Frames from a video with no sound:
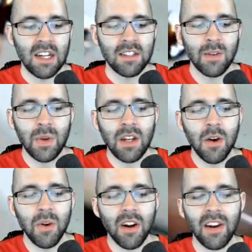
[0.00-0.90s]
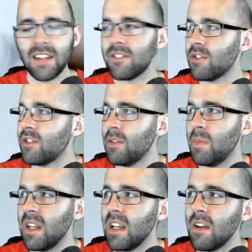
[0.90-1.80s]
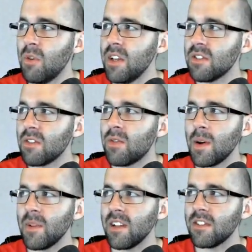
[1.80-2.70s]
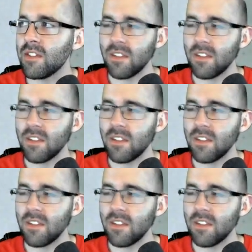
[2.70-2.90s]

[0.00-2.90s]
So we know what our answer should be. If we use the formula